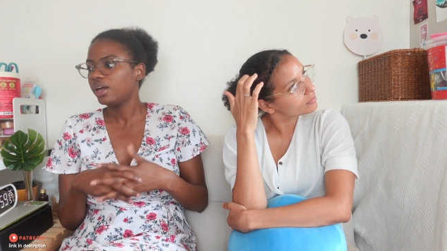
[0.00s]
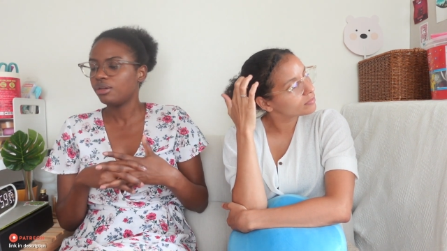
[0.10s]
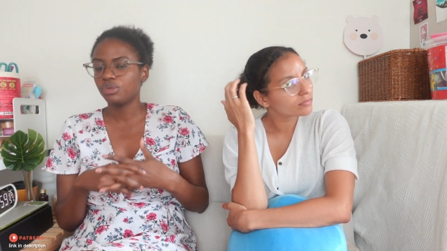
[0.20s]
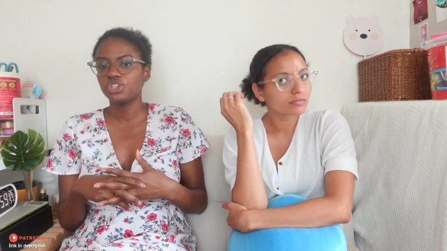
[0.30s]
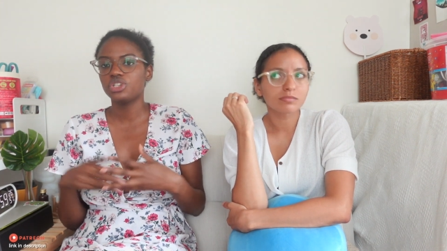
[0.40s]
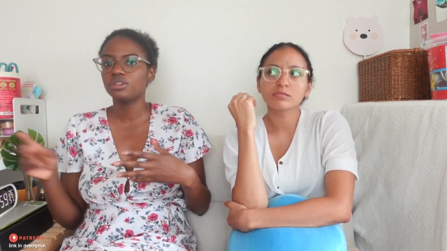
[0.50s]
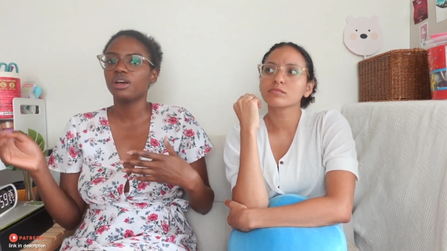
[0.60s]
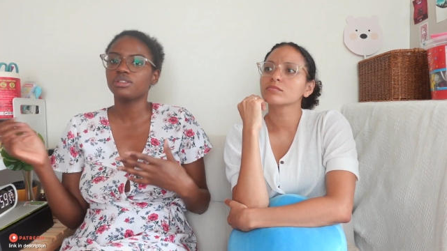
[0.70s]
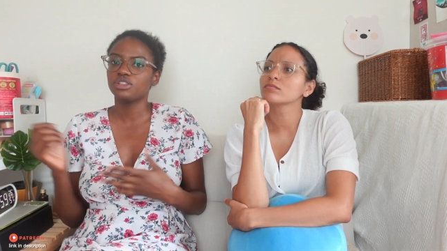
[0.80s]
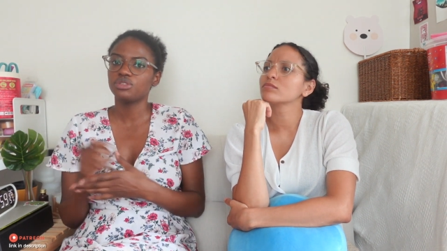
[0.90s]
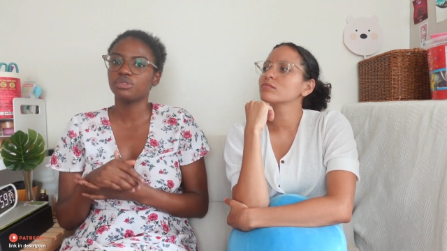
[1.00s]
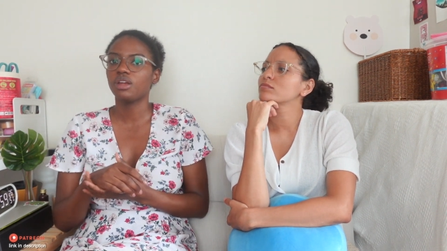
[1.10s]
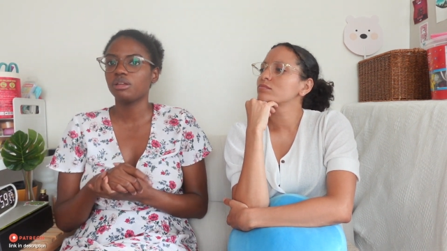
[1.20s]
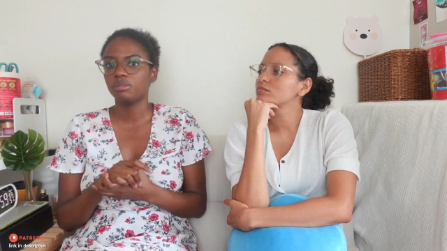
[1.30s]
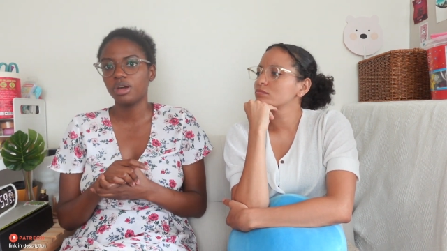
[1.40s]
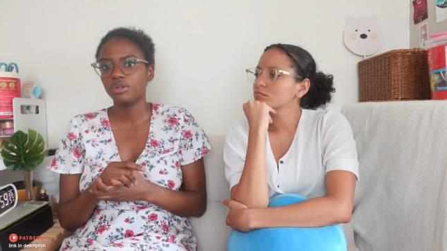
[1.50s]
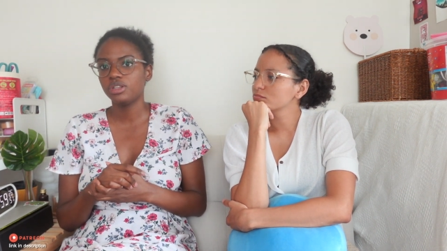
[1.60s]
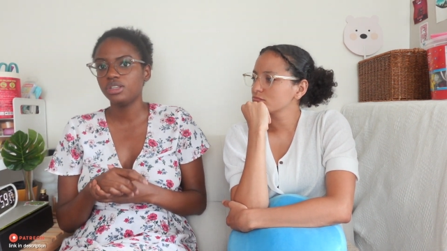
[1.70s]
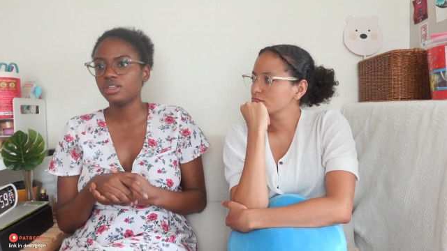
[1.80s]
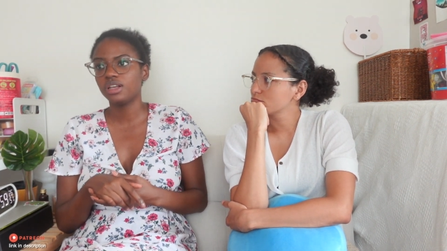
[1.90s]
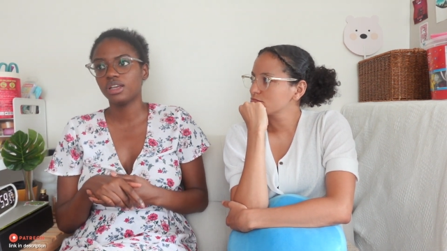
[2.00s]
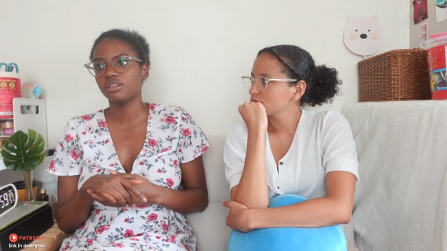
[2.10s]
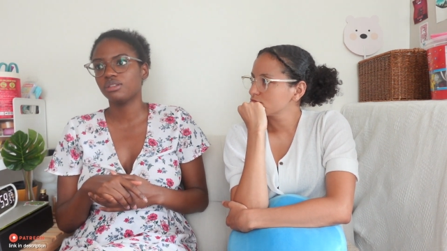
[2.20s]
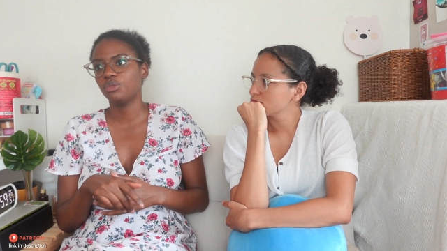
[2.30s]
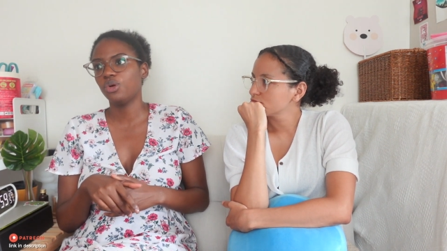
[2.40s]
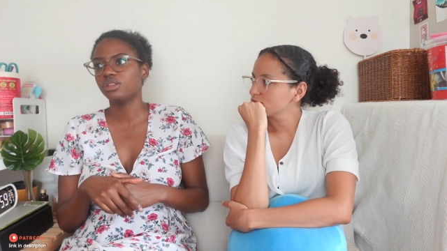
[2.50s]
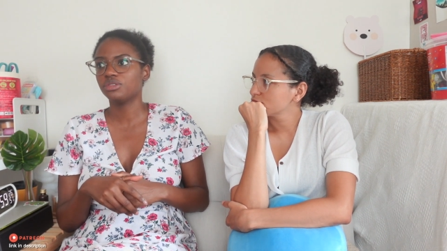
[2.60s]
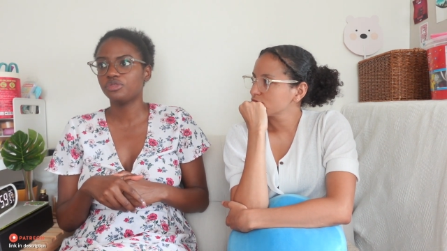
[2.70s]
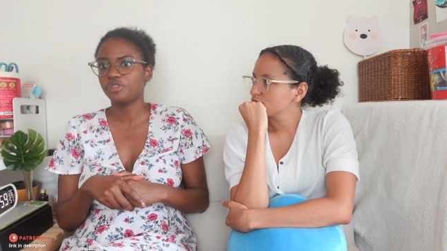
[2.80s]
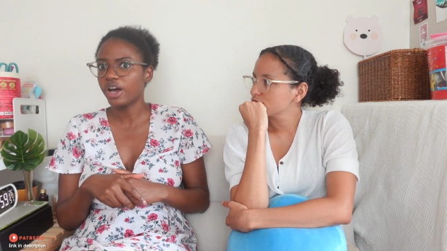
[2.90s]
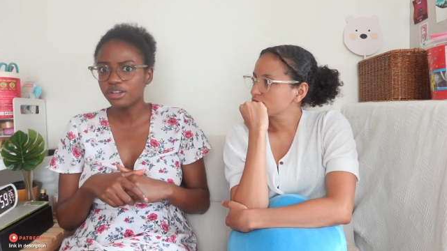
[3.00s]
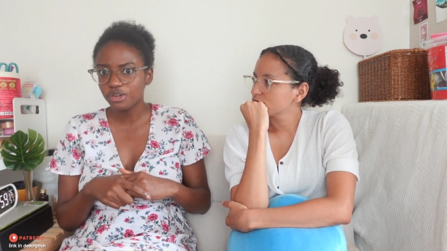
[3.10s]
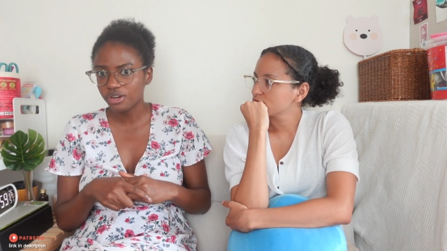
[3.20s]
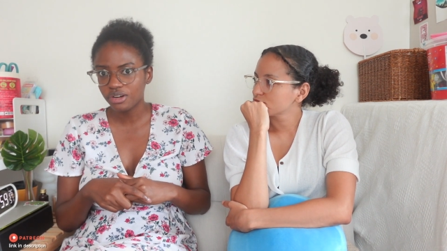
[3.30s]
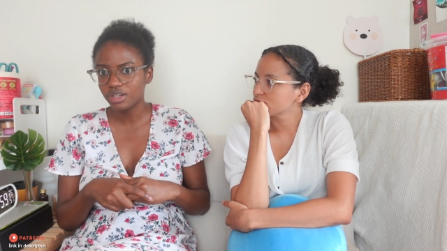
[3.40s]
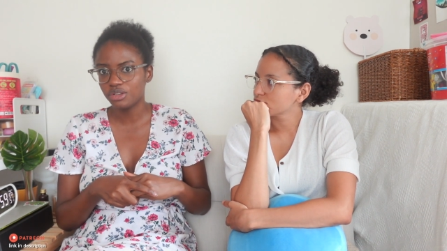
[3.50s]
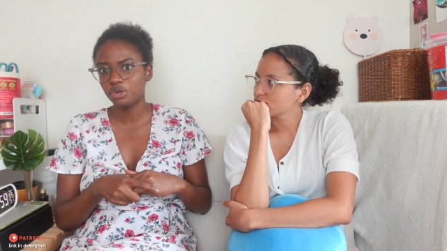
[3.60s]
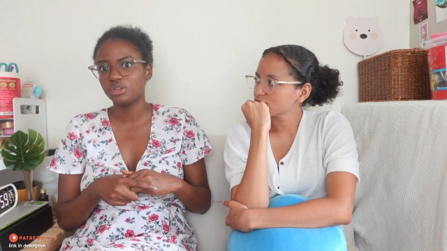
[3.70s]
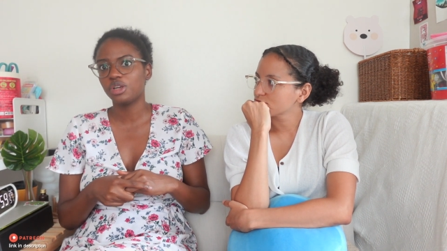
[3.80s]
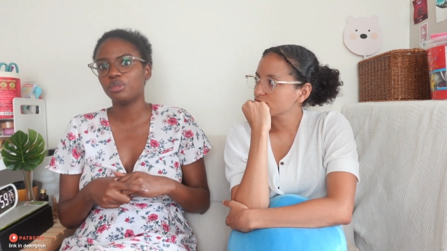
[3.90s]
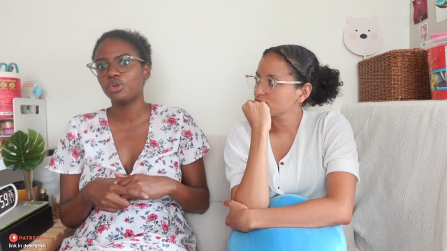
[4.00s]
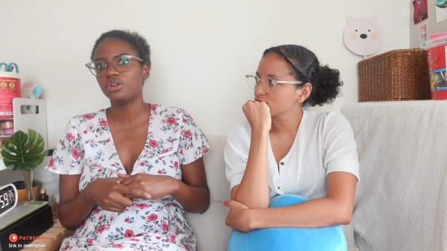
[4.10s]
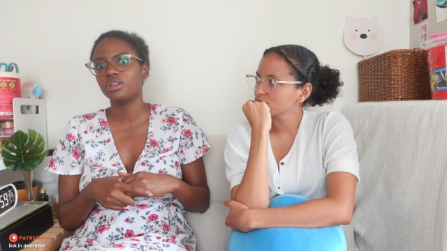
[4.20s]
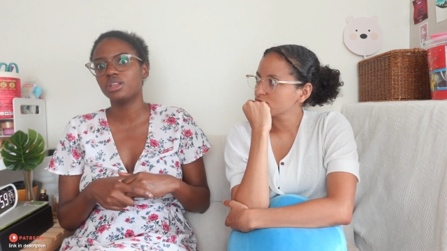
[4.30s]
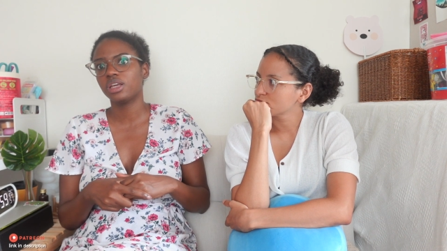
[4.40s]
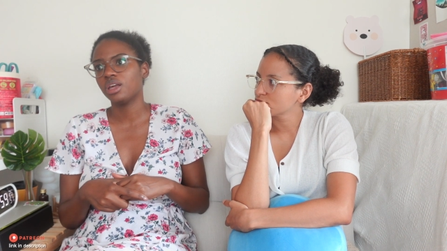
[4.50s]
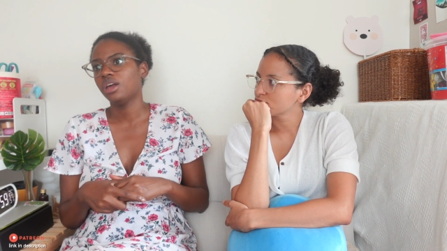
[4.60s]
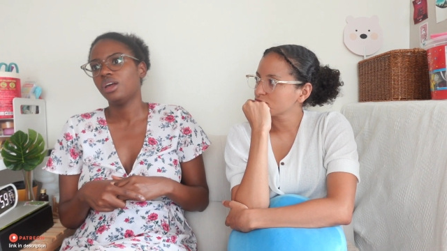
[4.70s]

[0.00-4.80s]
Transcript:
Speaker 1: And when she announced that she was getting married, he like went to find her in her neighborhood and like